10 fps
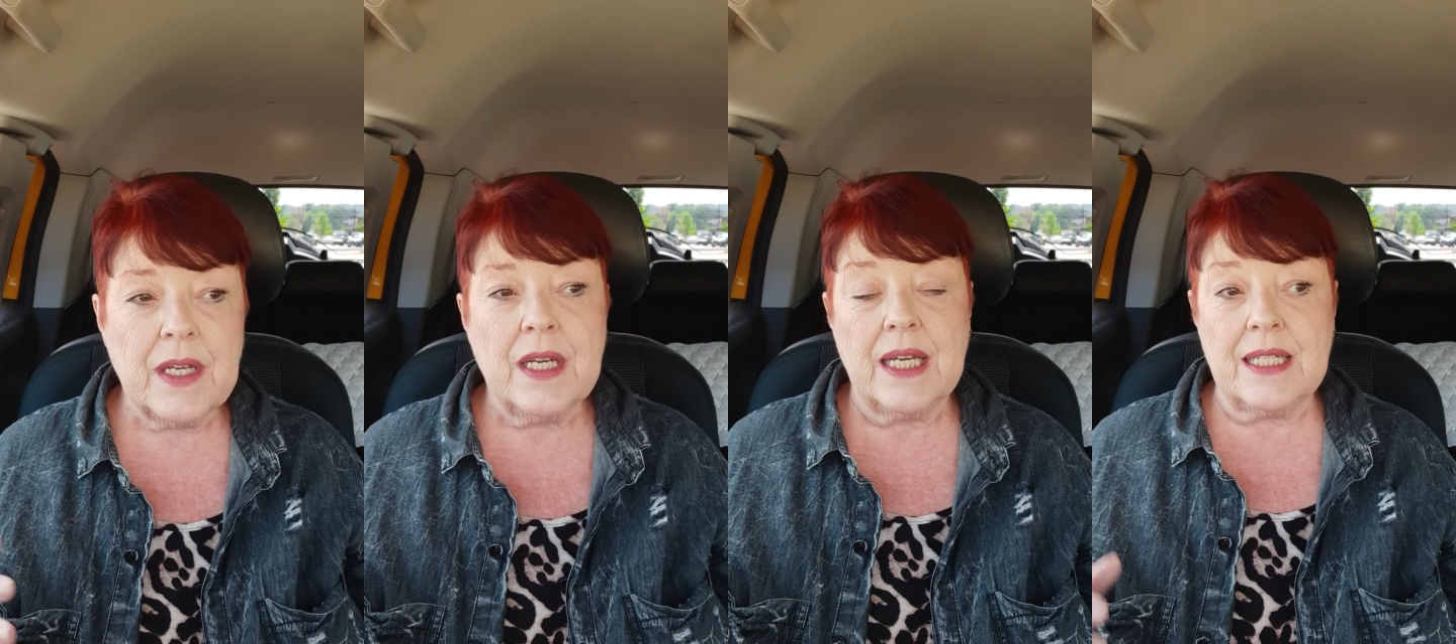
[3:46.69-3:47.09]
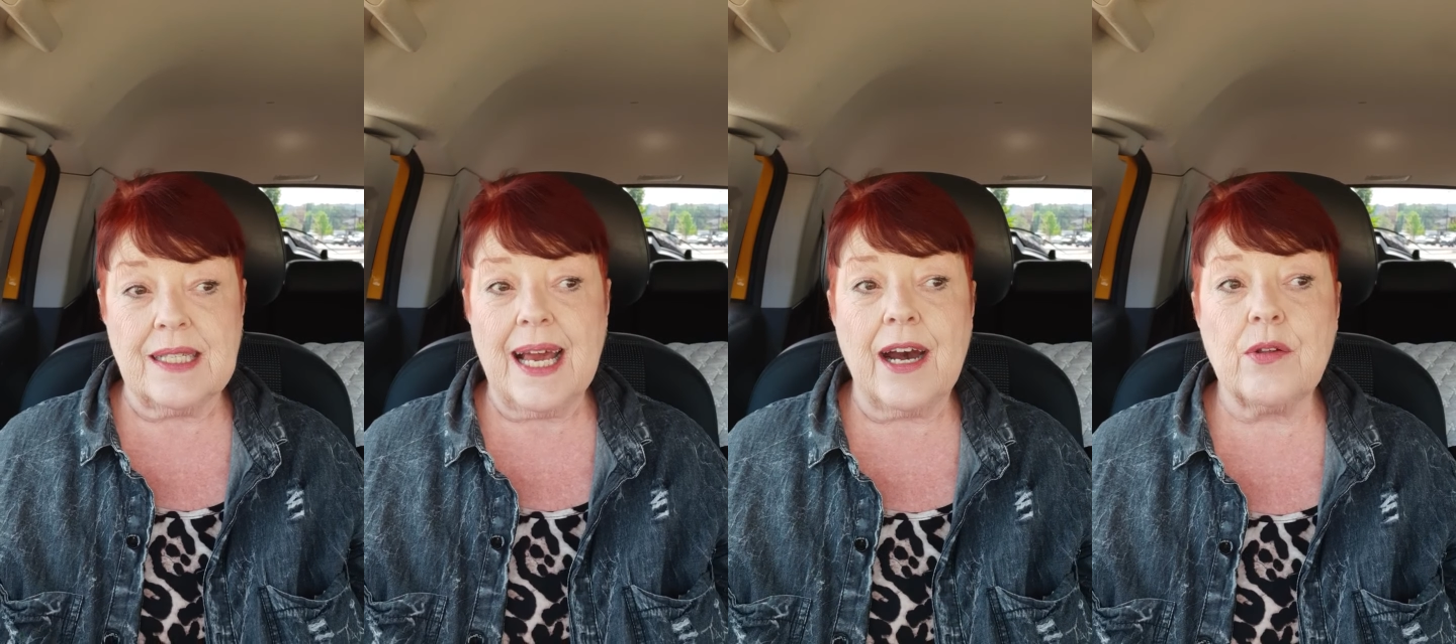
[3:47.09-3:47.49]
is
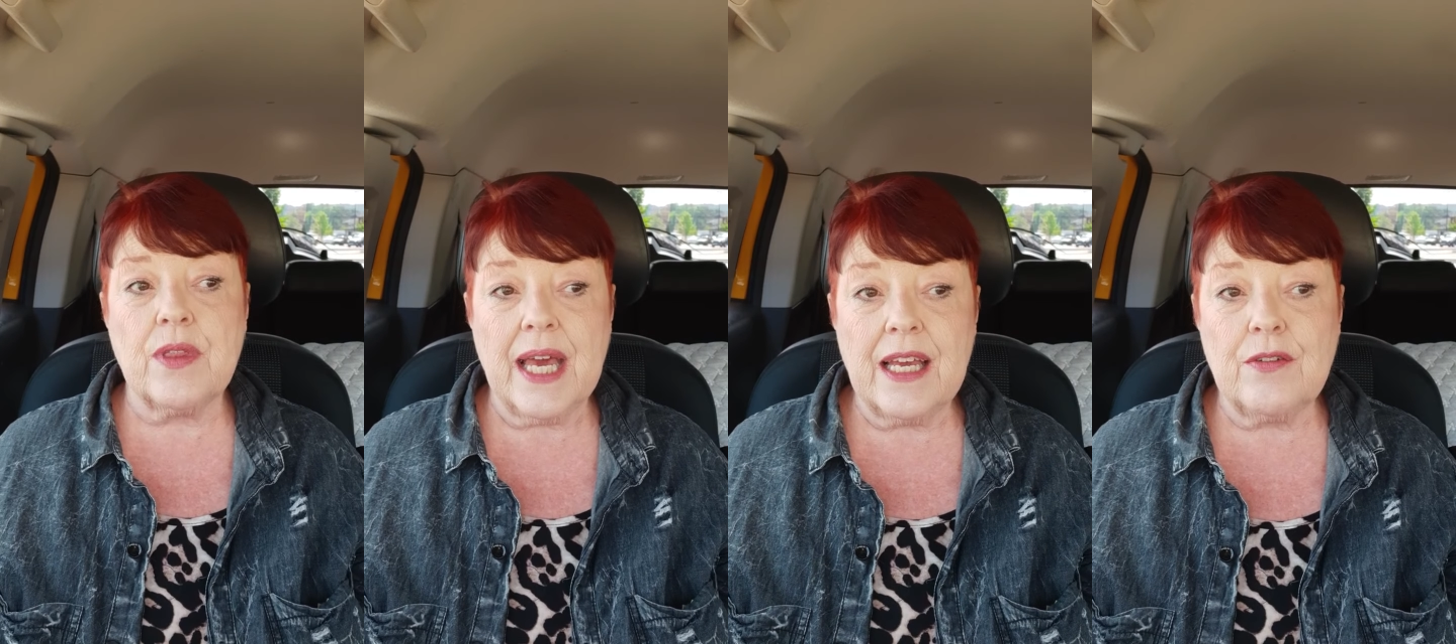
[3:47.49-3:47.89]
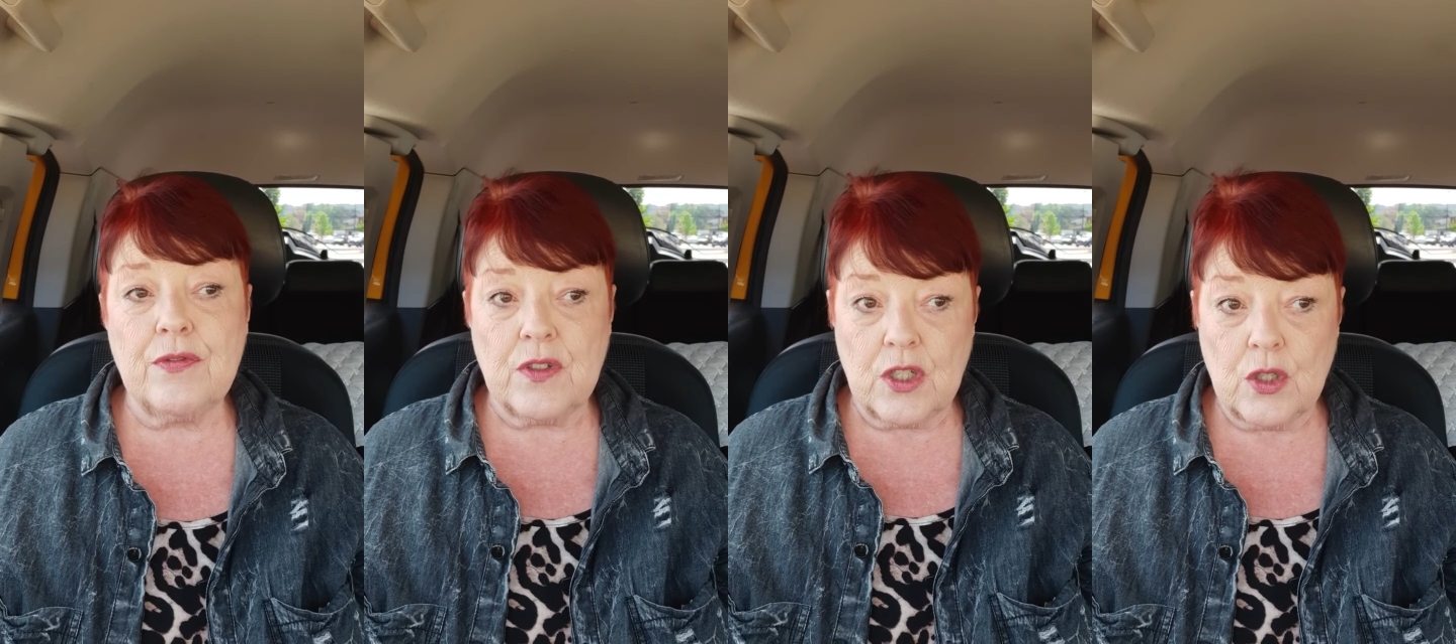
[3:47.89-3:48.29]
how they
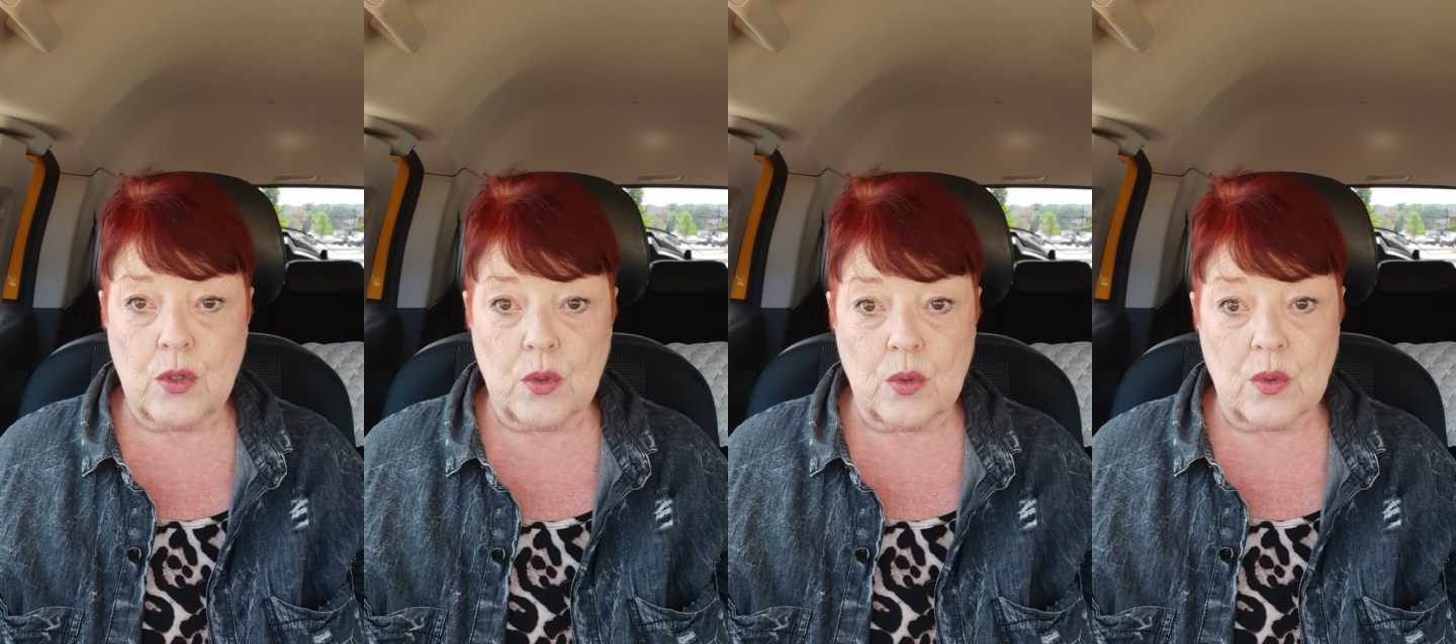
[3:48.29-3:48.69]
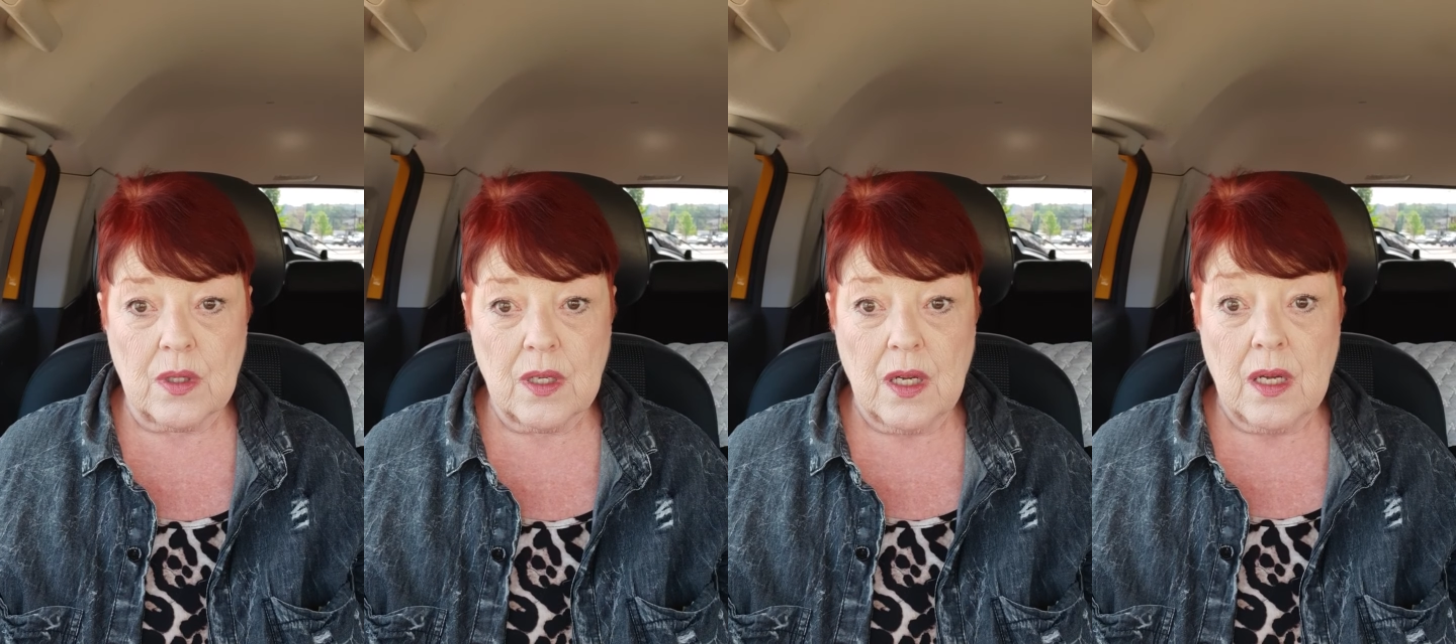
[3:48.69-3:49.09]
view
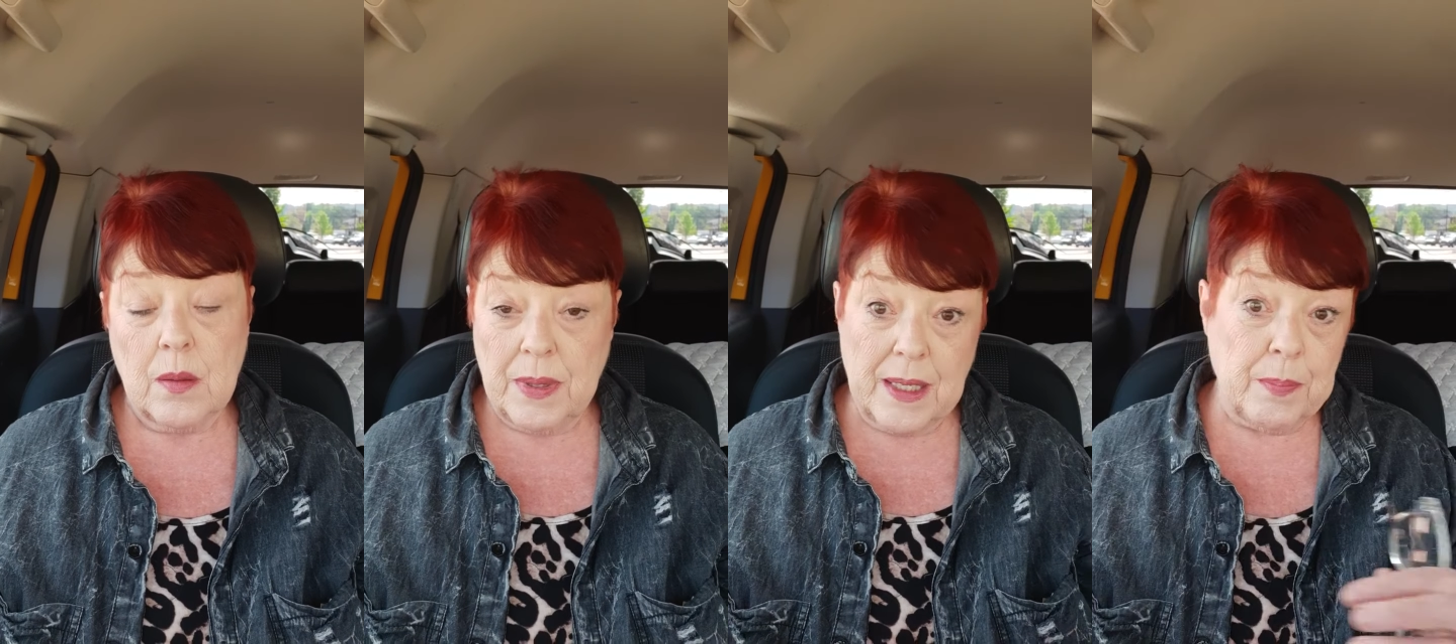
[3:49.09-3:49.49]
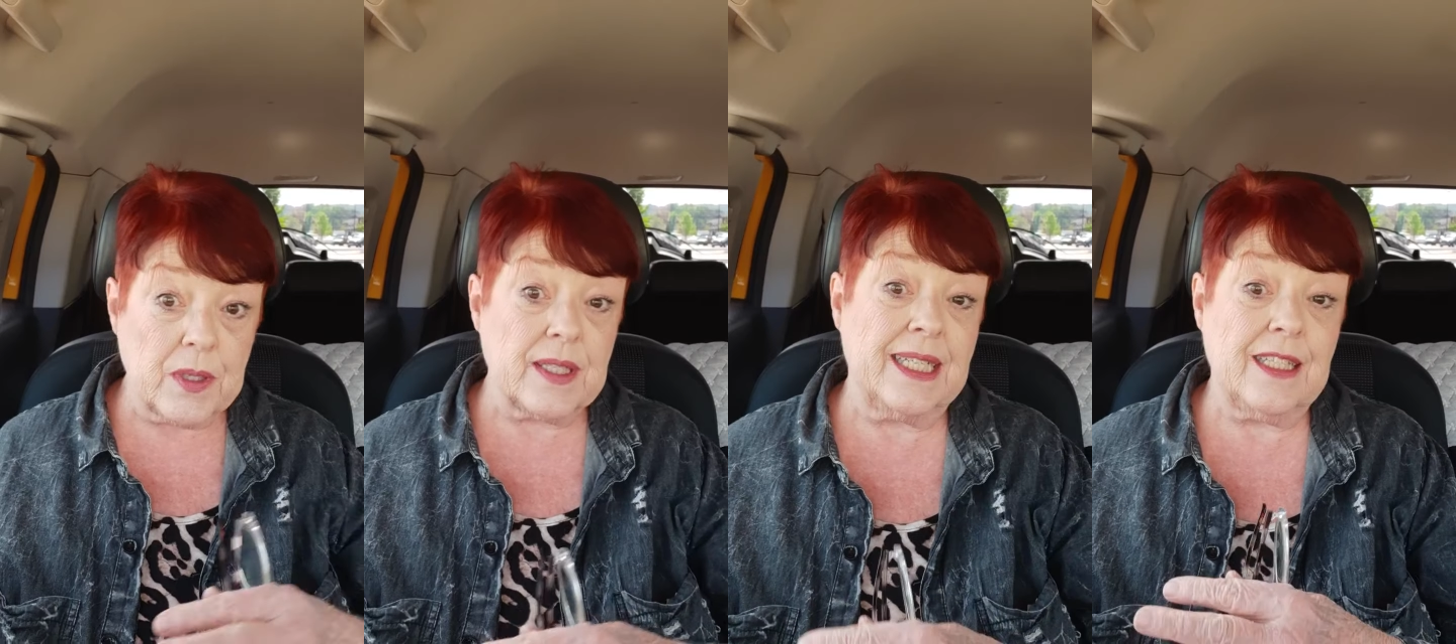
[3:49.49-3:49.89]
people
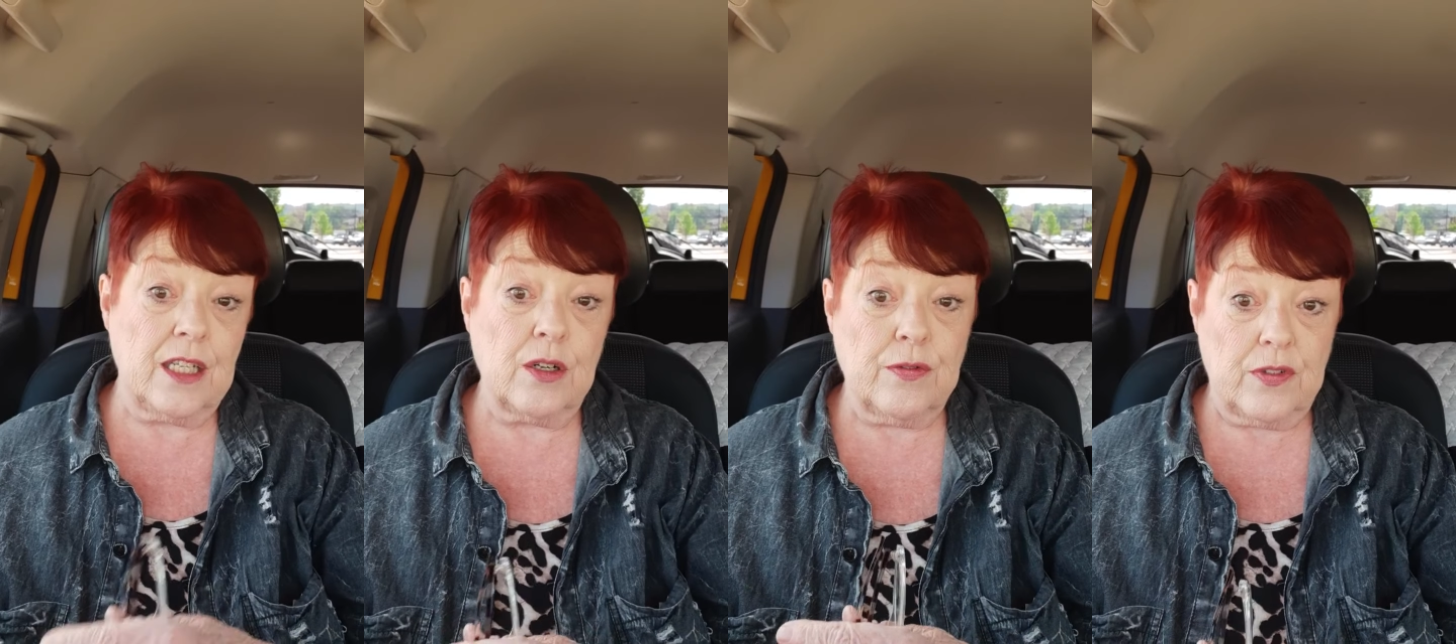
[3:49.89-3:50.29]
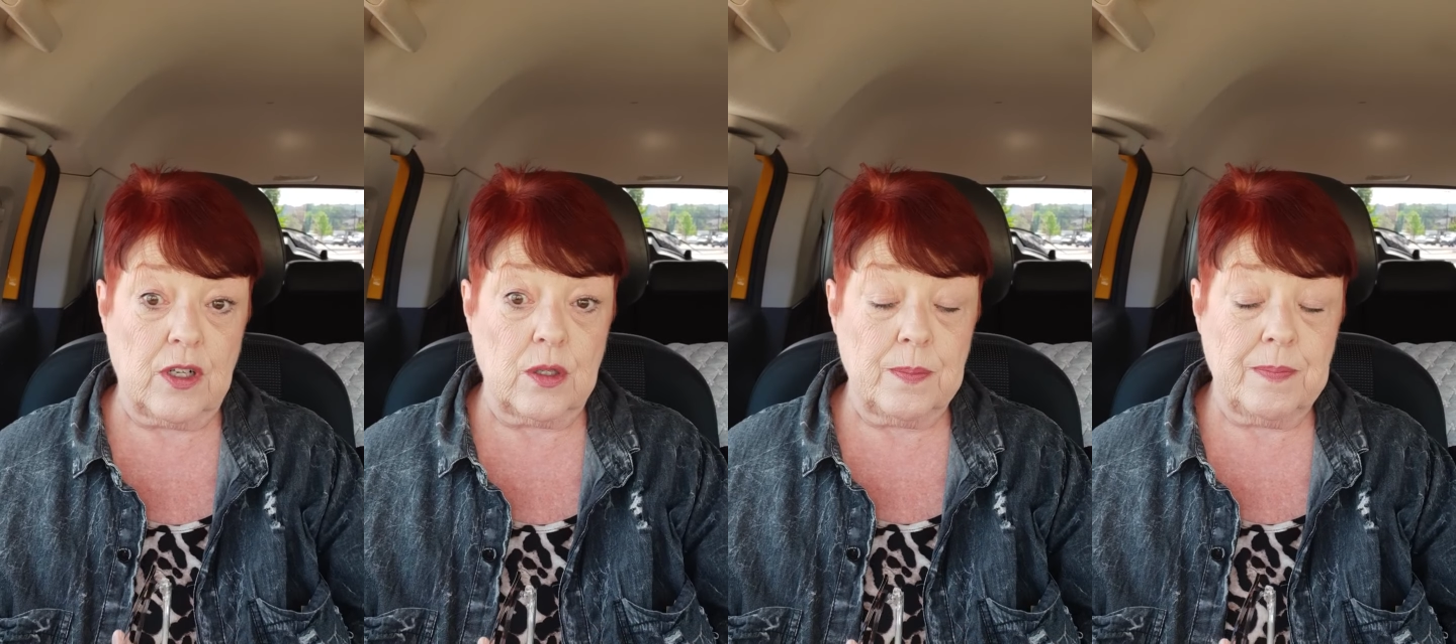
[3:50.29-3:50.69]
in their
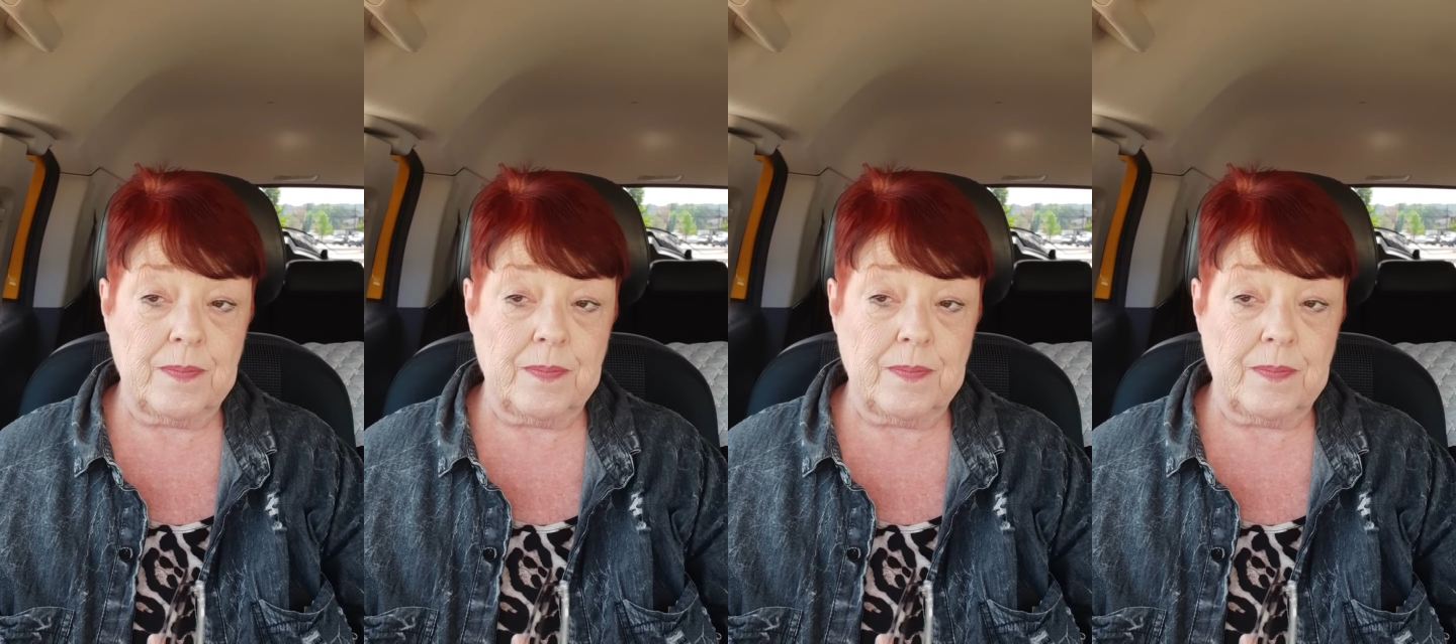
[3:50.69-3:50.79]
firm